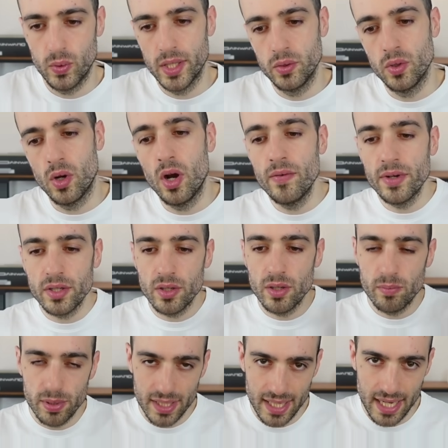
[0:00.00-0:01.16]
When you
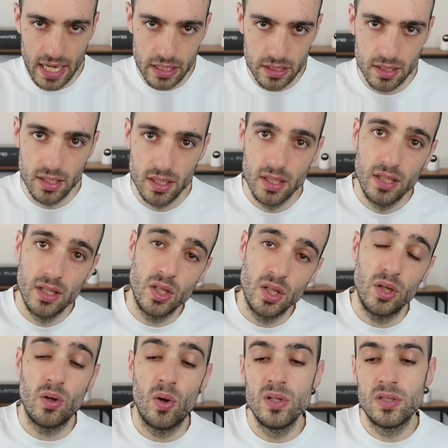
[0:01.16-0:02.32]
overcomplicate,
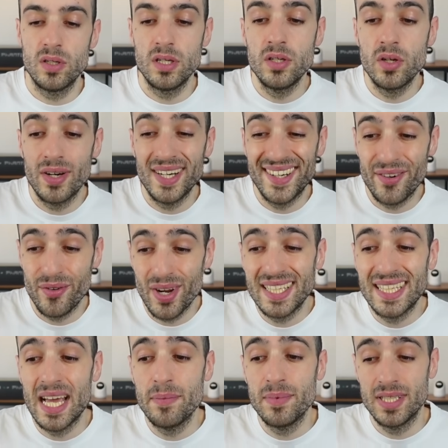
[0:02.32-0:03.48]
you're also ignoring
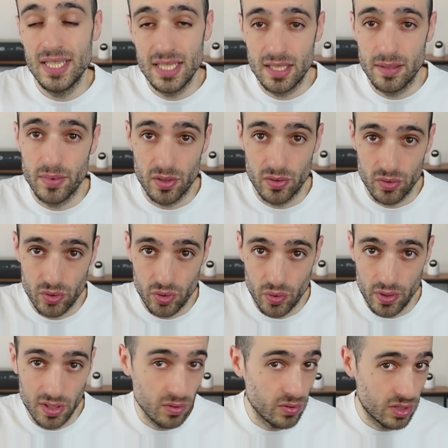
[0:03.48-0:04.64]
real-time system
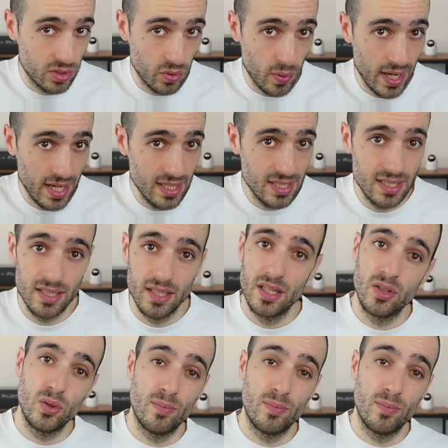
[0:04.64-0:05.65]
constraints.